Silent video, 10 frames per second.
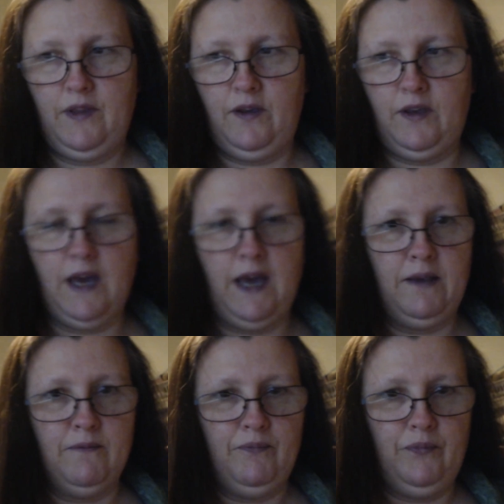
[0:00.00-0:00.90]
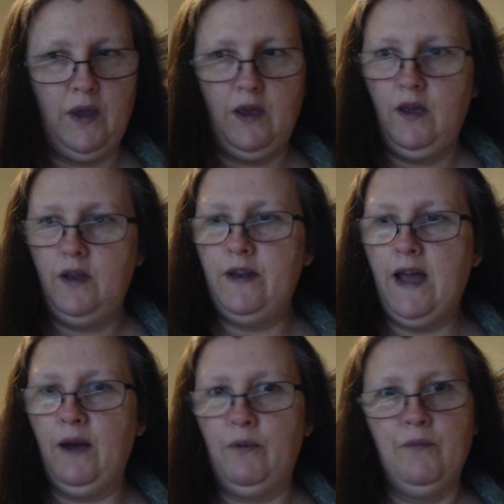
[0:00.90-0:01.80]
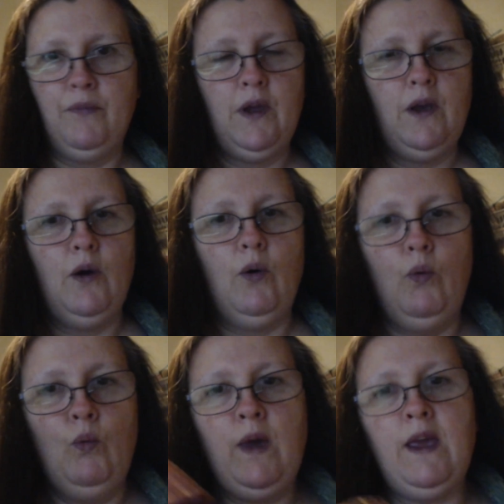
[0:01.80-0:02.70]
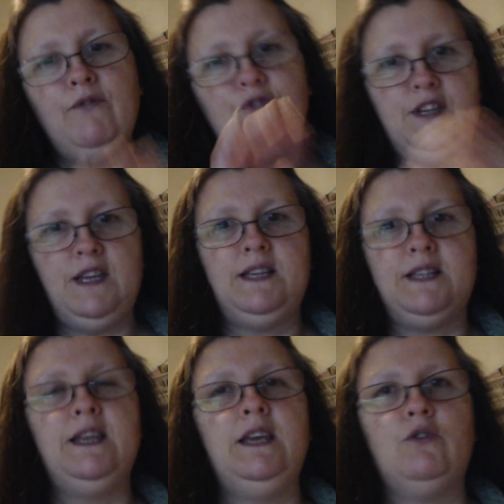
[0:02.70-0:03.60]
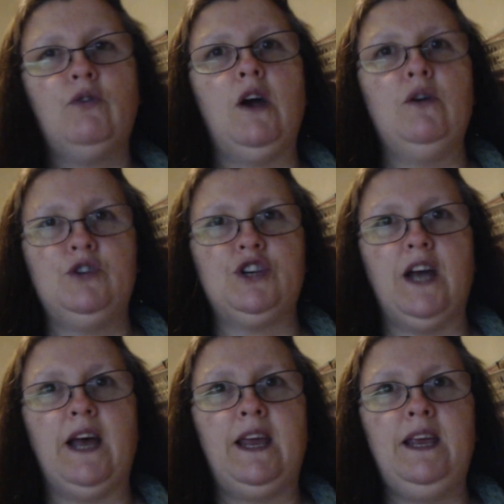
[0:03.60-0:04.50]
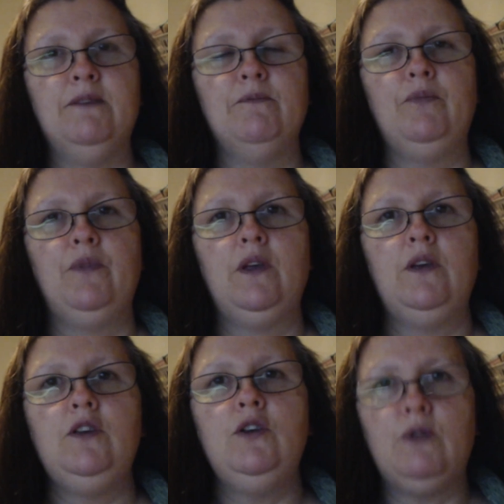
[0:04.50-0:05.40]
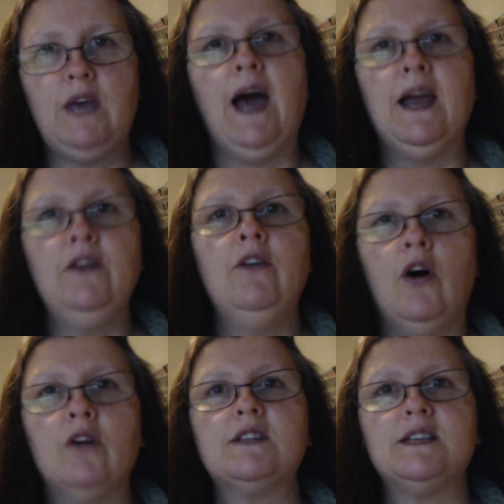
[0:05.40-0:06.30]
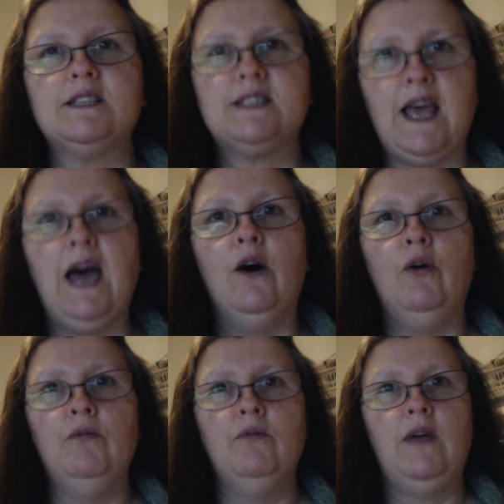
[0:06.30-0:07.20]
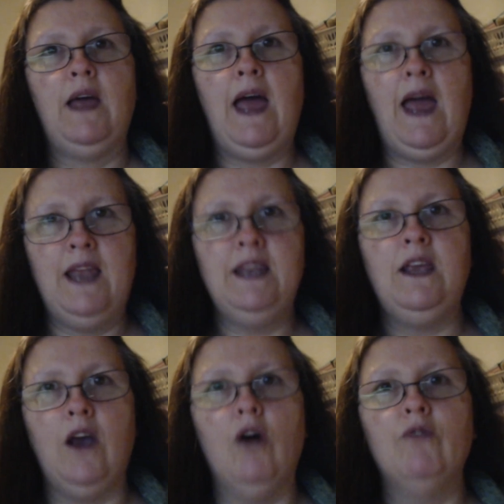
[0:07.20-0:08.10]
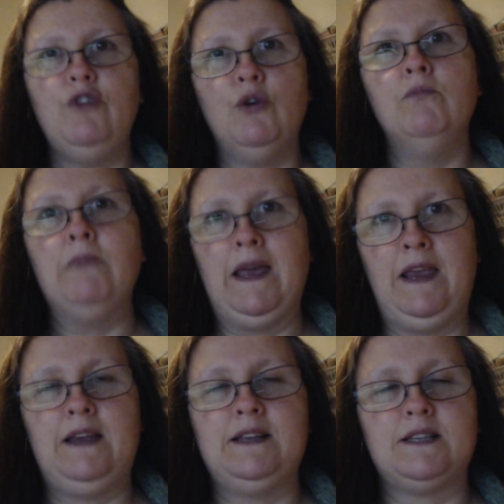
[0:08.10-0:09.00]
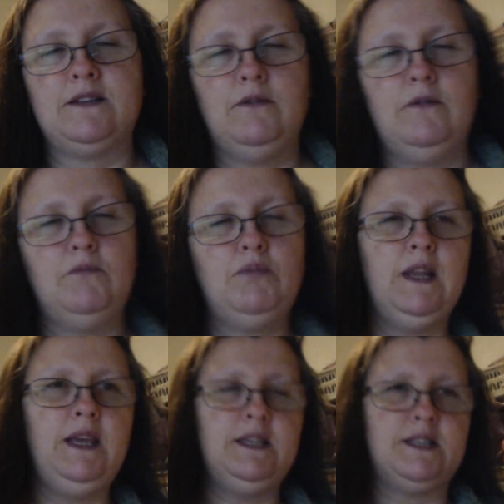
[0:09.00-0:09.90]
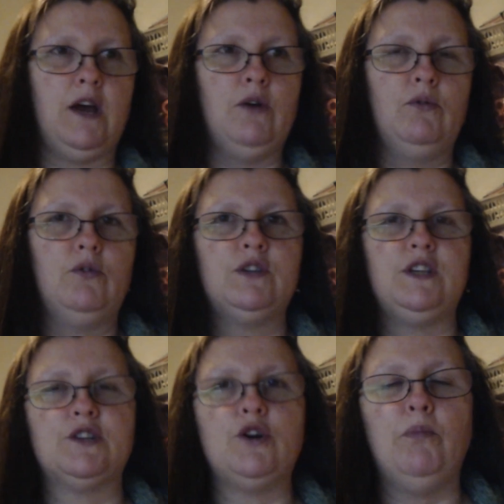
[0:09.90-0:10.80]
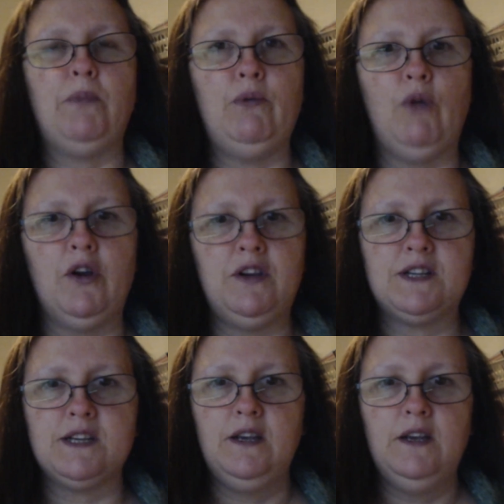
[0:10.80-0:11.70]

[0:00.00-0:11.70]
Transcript: Okay, now with Disney crochet you cannot sell any of your makes. Please don't, because it's copyright.